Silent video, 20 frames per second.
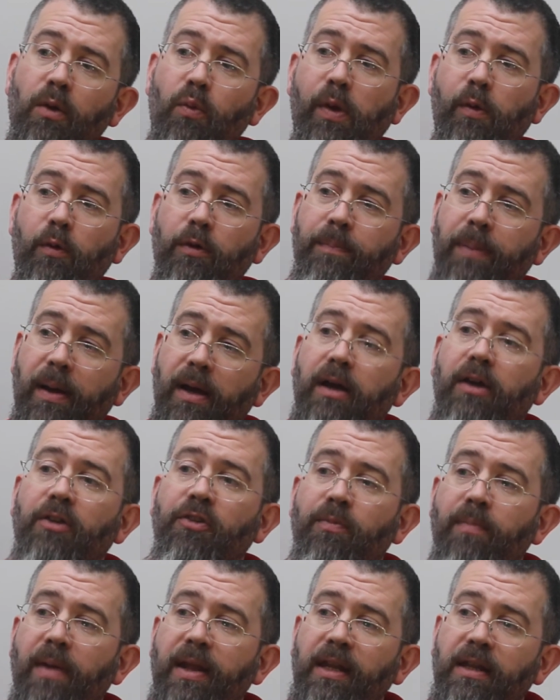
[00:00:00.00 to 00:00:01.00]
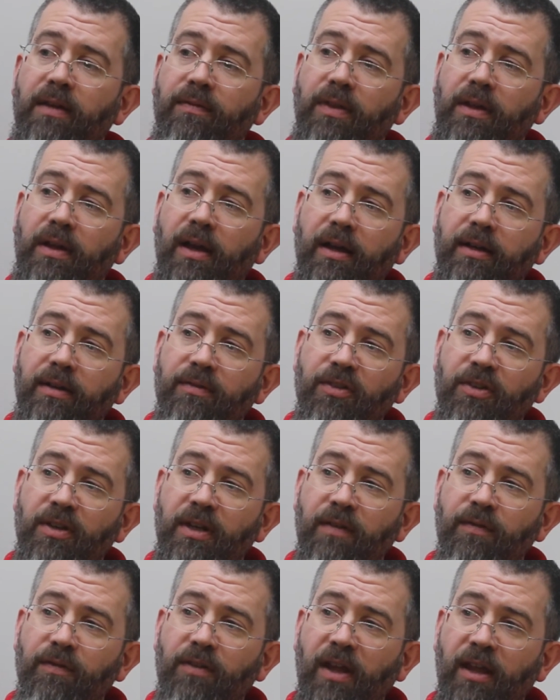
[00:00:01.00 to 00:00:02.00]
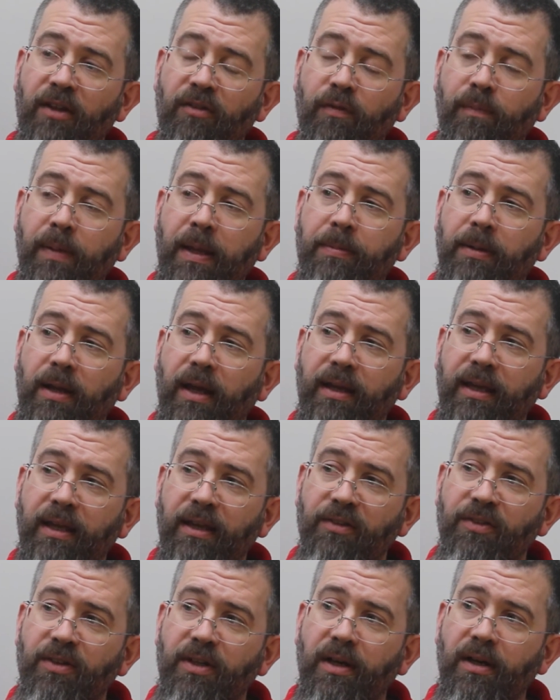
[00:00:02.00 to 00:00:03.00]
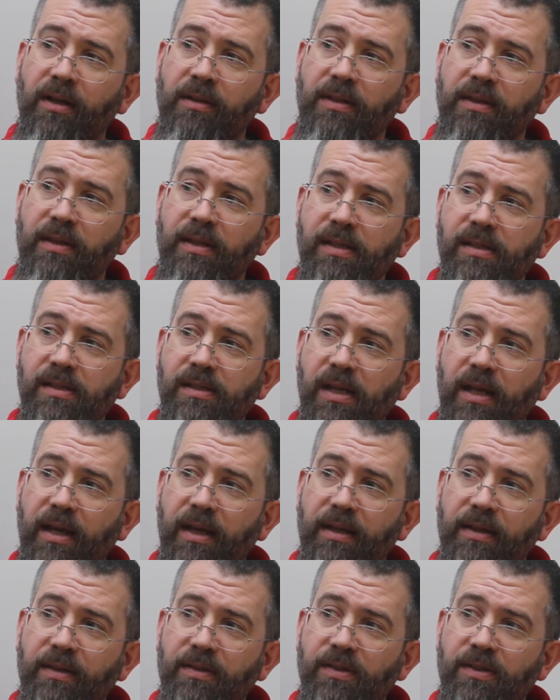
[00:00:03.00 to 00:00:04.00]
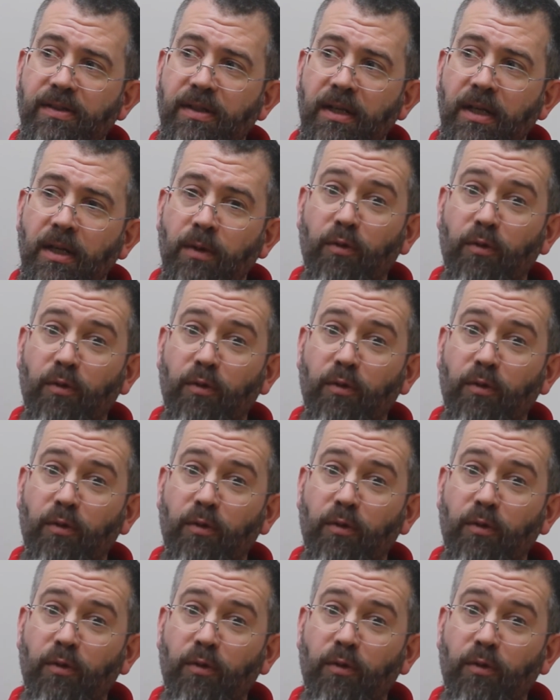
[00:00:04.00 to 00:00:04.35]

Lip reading: we would pass many of the kind of sniff tests for people like Kickstarter these days.